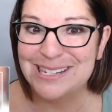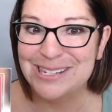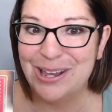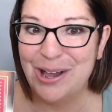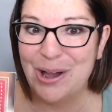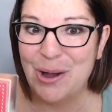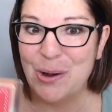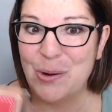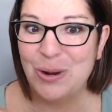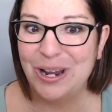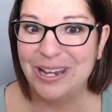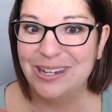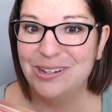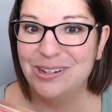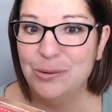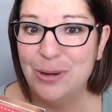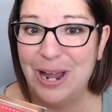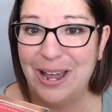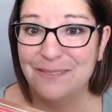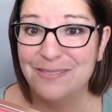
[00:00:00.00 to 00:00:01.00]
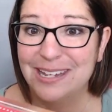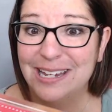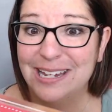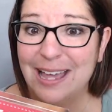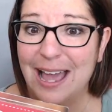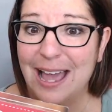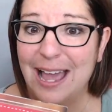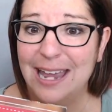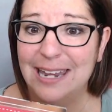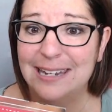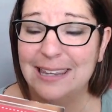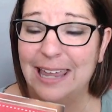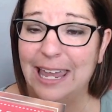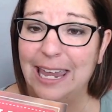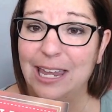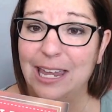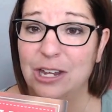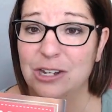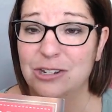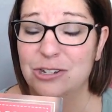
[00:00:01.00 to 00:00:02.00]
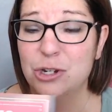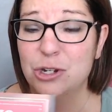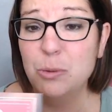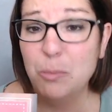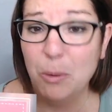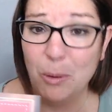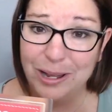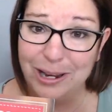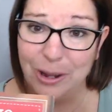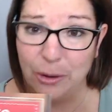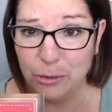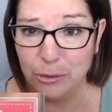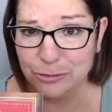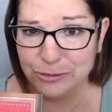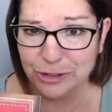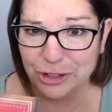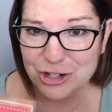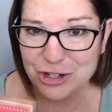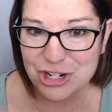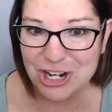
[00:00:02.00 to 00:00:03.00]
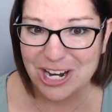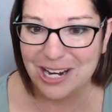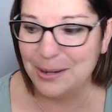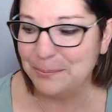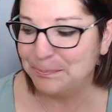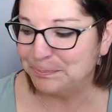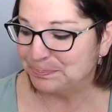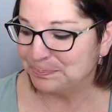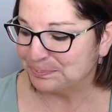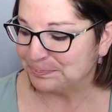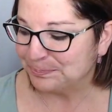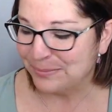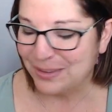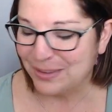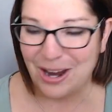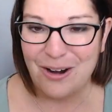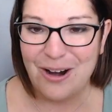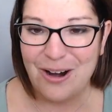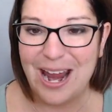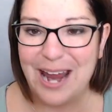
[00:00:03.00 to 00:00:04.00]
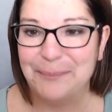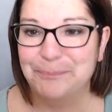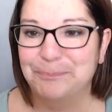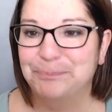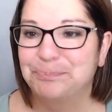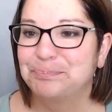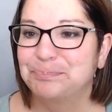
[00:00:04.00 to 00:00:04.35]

so you have the guide like two point oh version. All right.